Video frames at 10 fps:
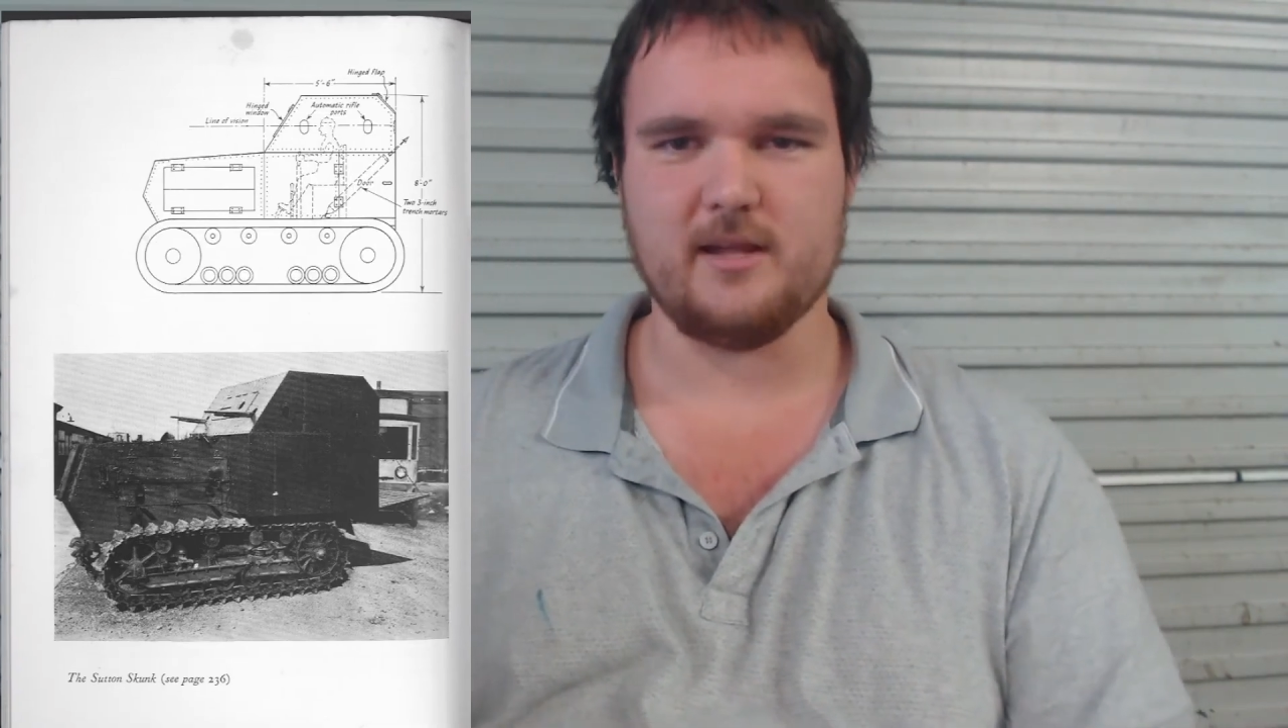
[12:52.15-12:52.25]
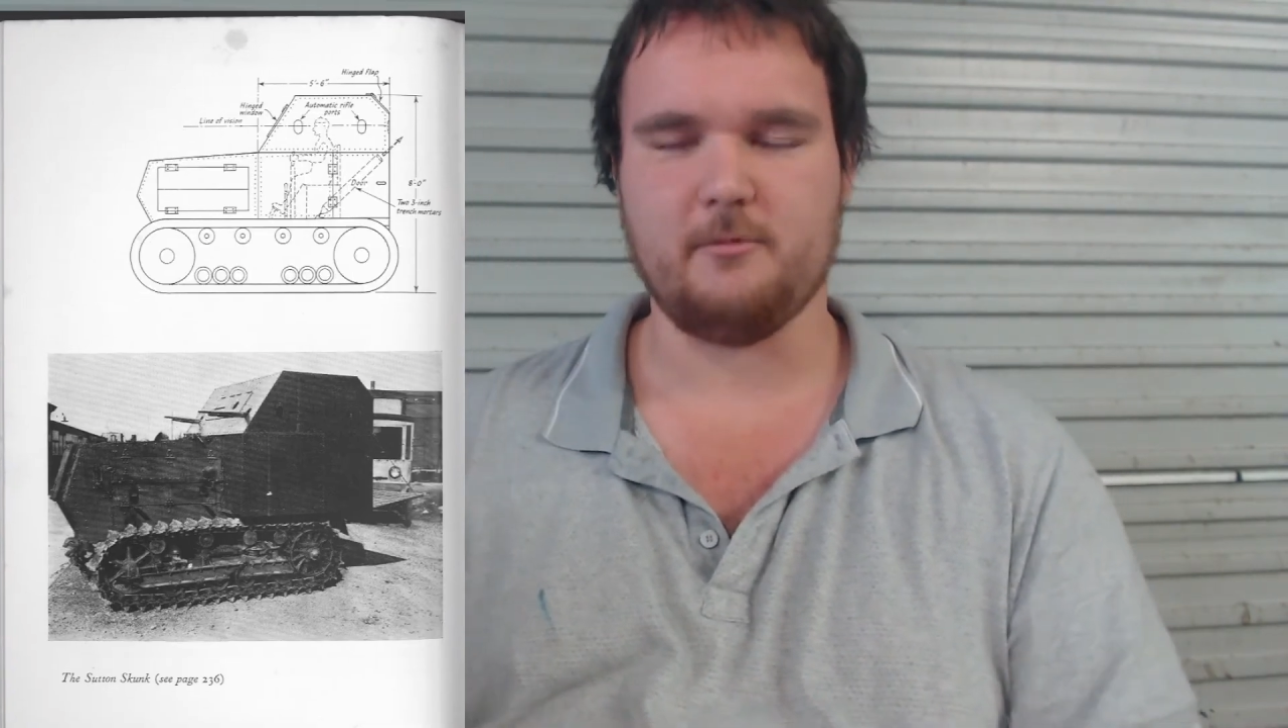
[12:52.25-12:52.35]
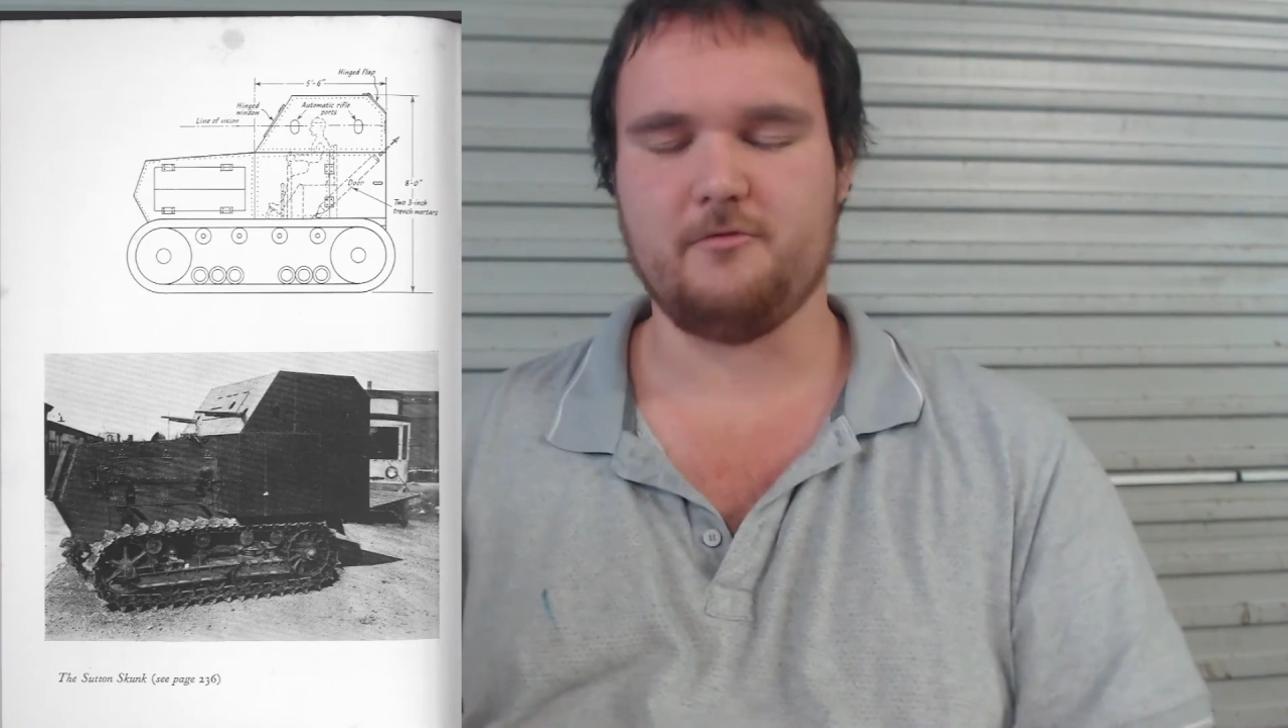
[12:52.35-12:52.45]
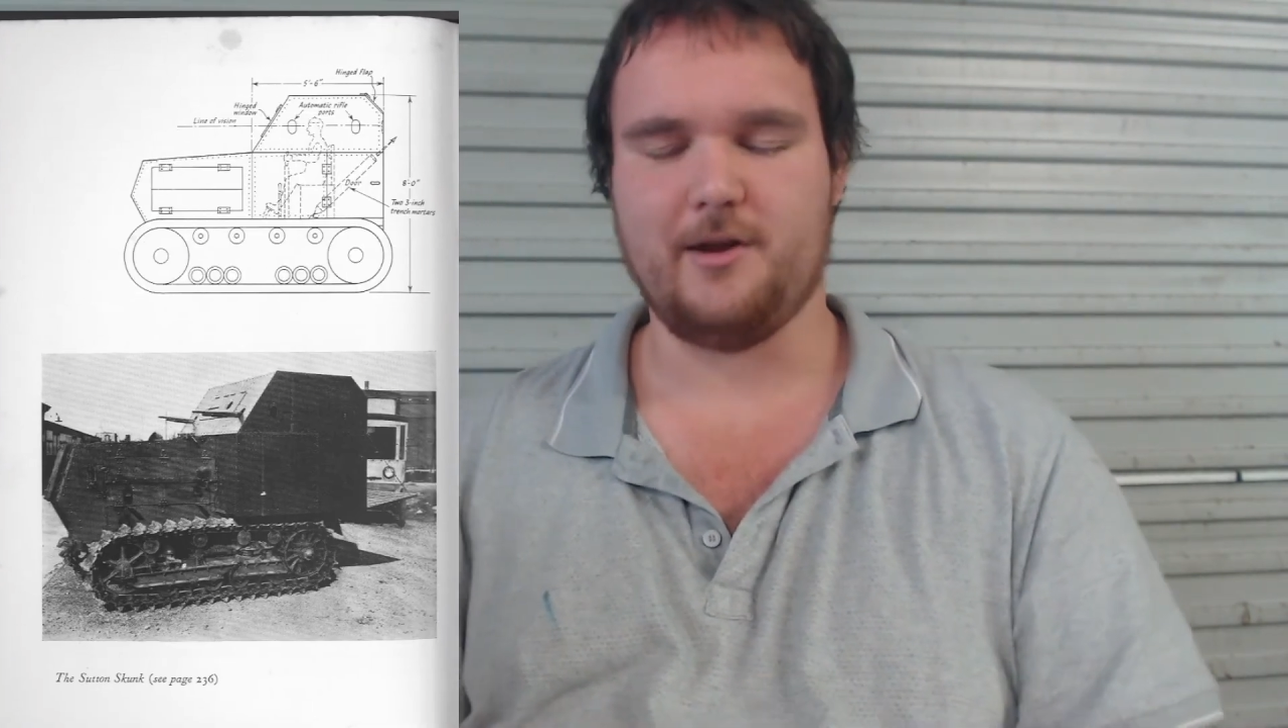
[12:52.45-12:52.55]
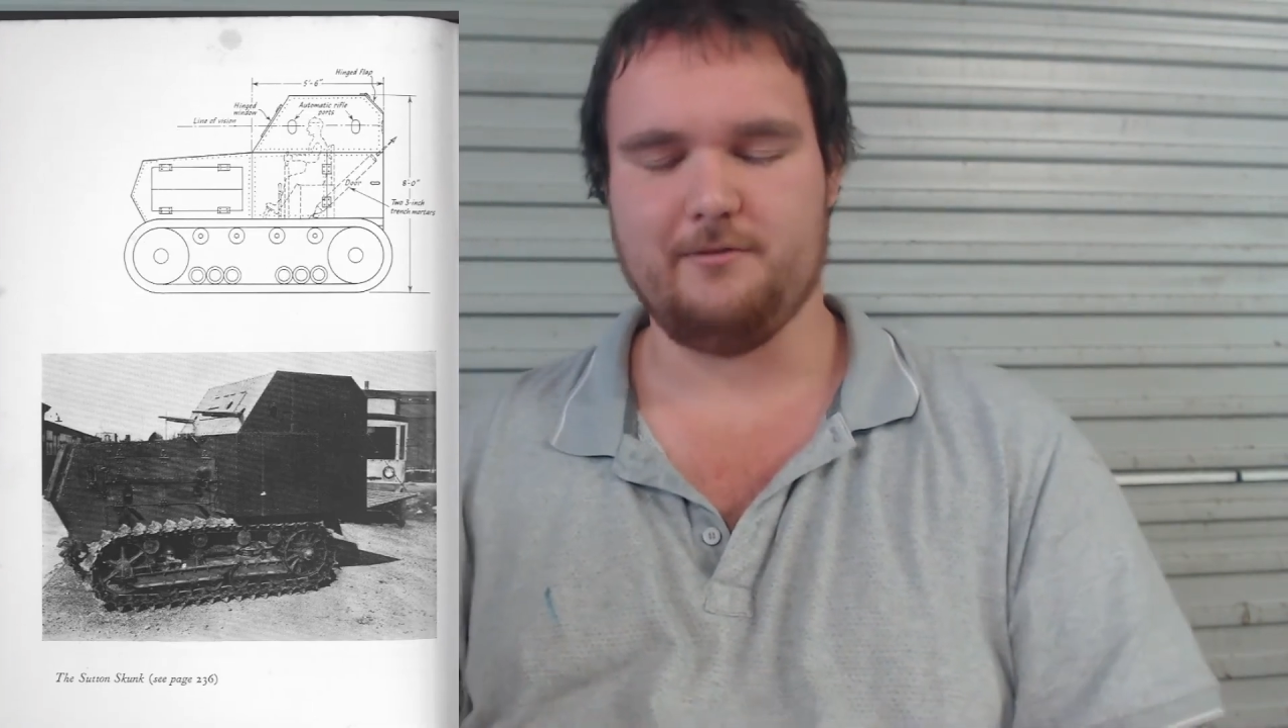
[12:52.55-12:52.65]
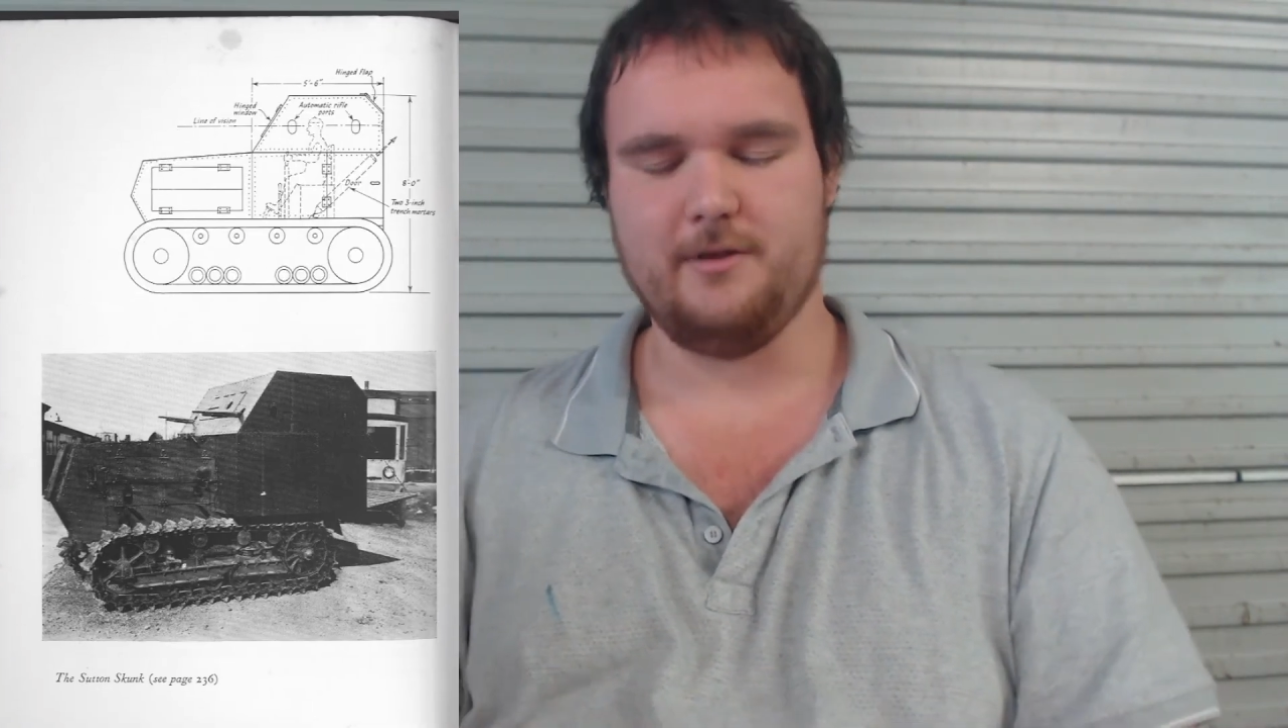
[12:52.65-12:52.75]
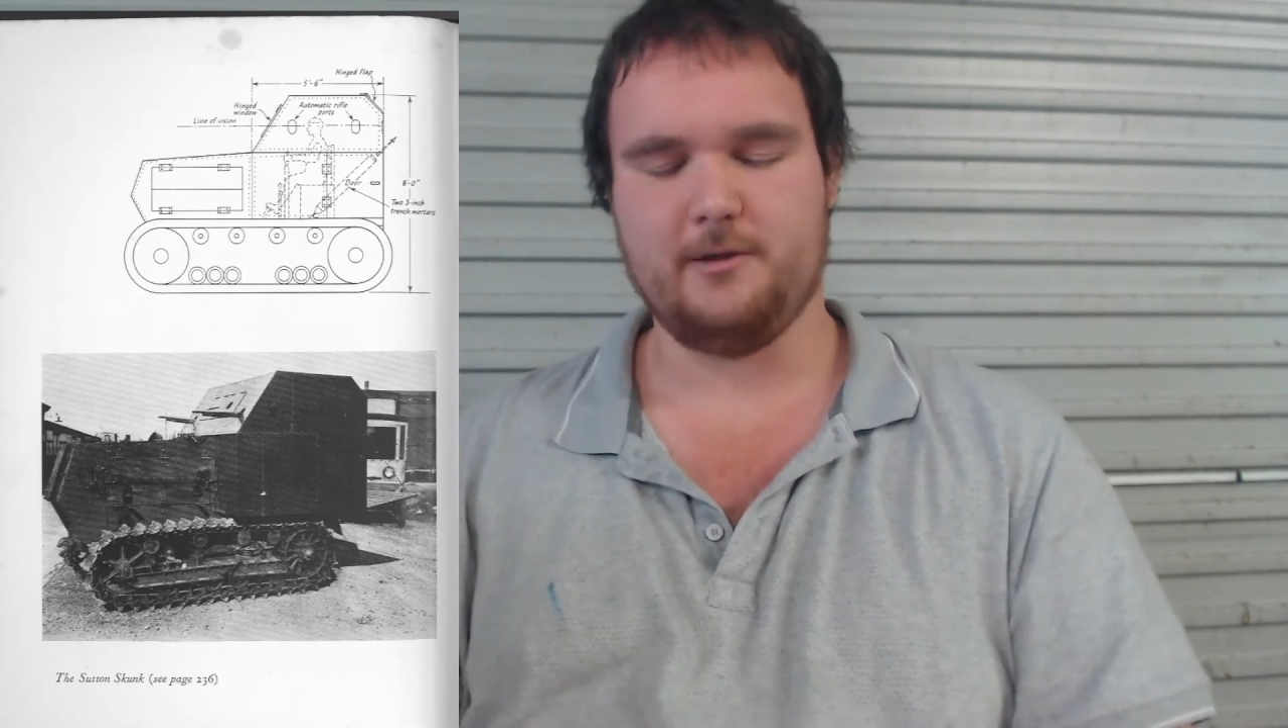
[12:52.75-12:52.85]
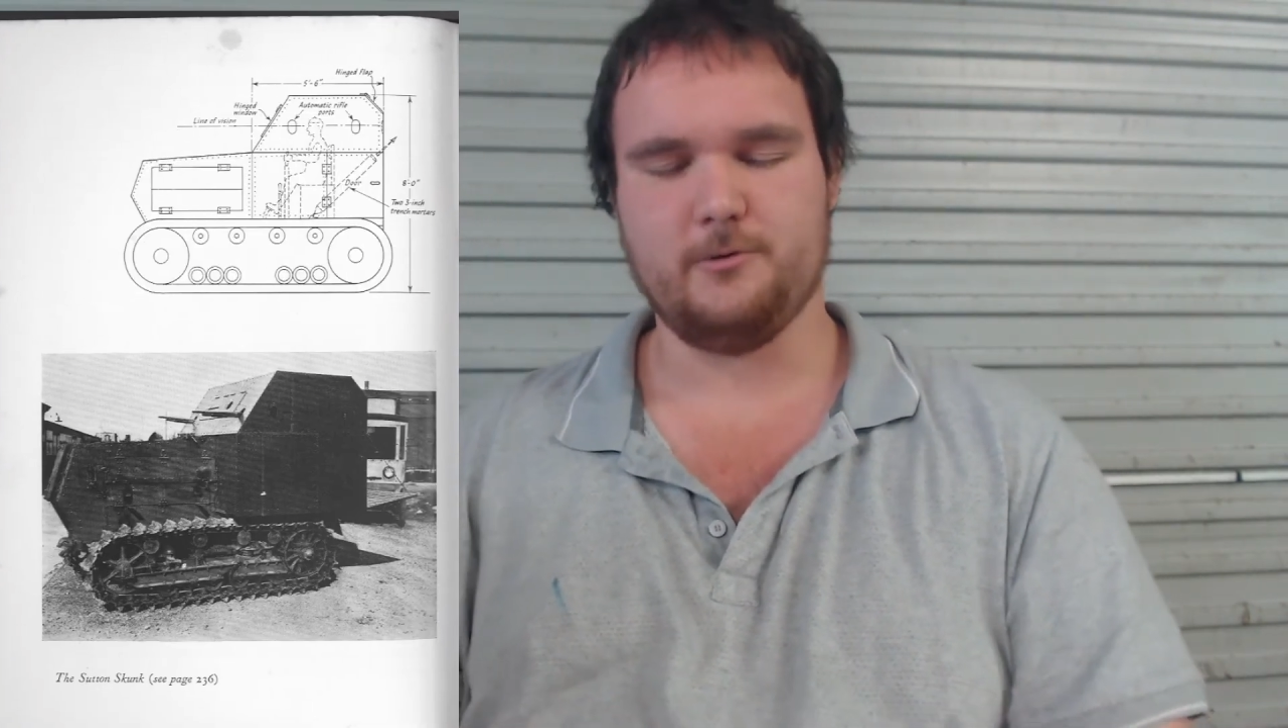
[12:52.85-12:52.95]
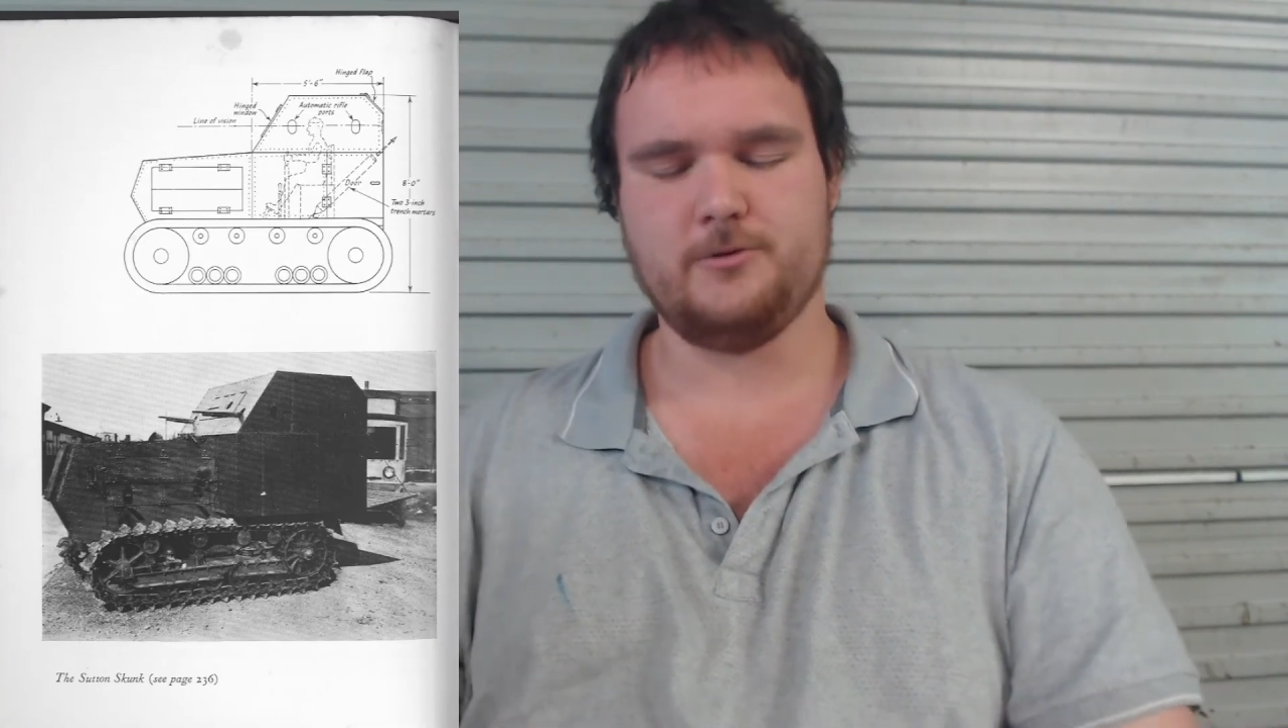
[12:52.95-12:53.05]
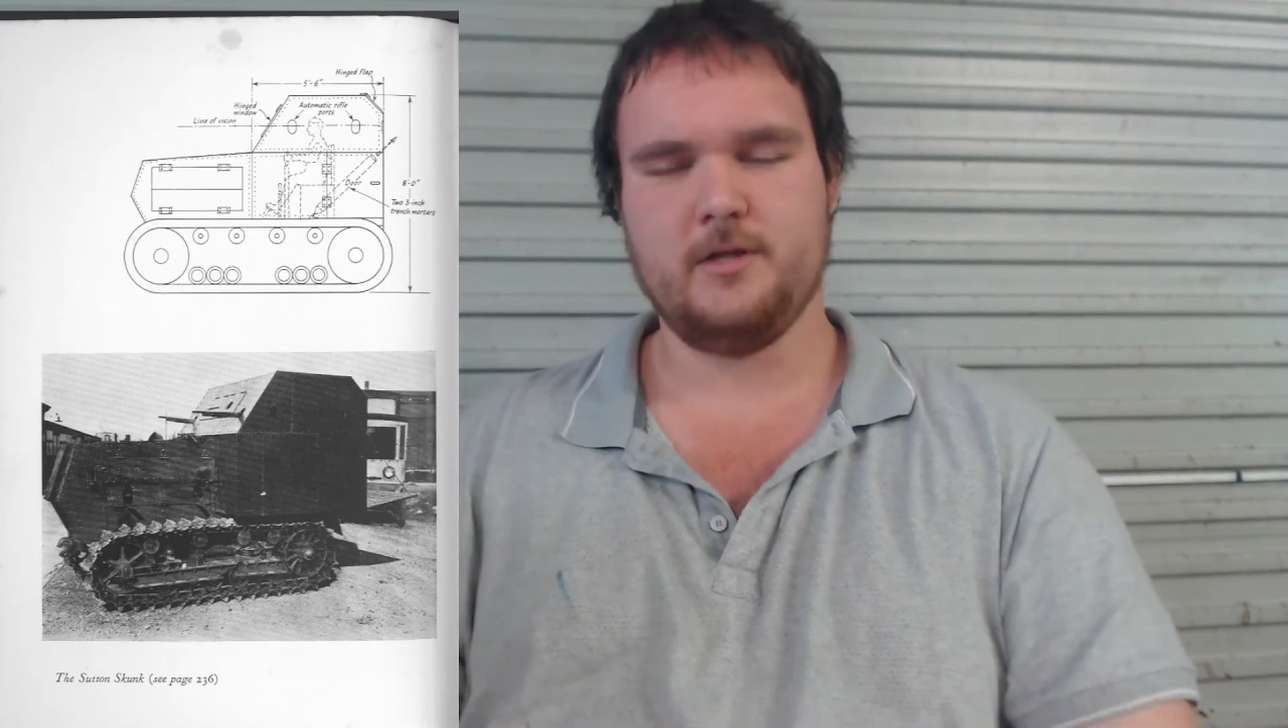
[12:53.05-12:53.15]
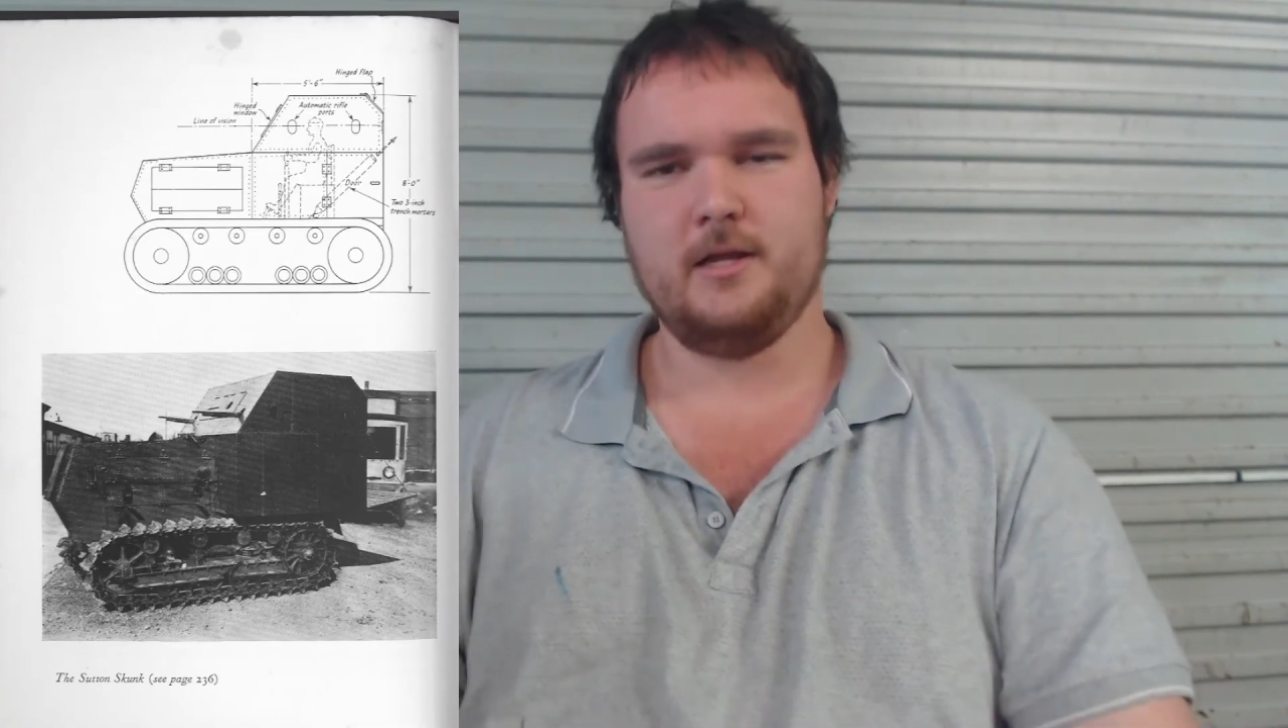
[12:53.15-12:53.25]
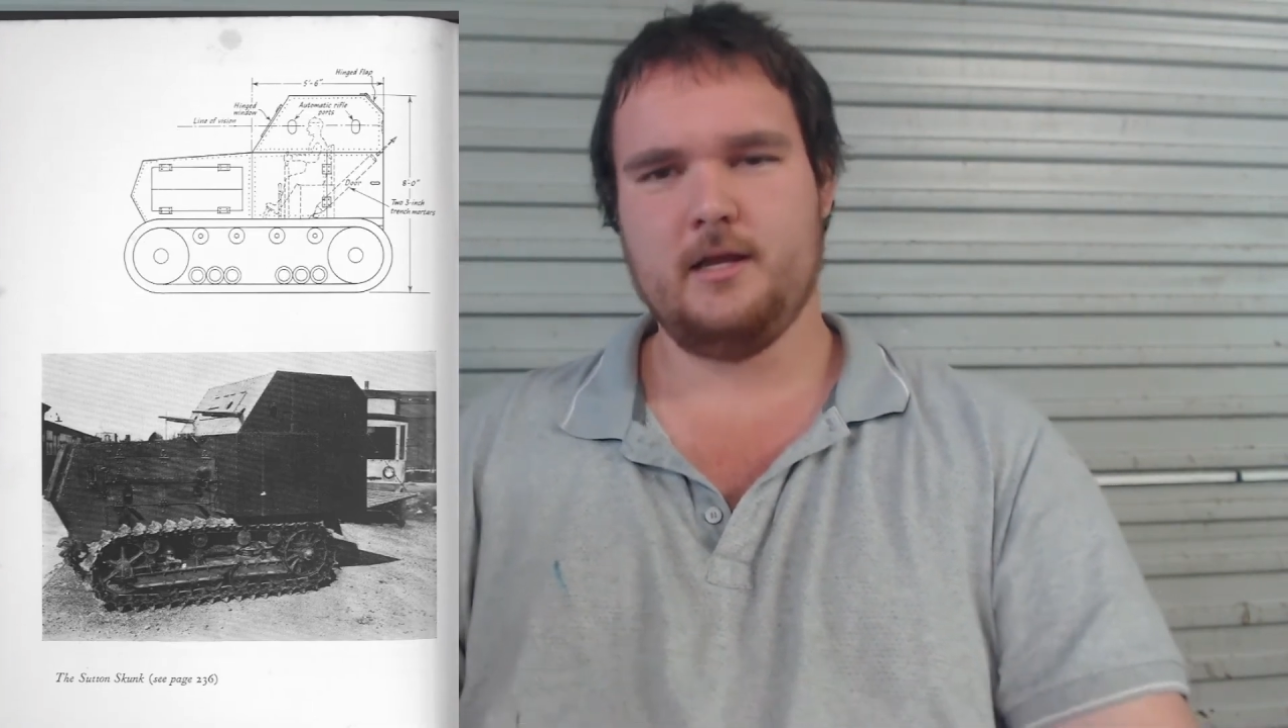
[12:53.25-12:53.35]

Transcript: armored fighting vehicles.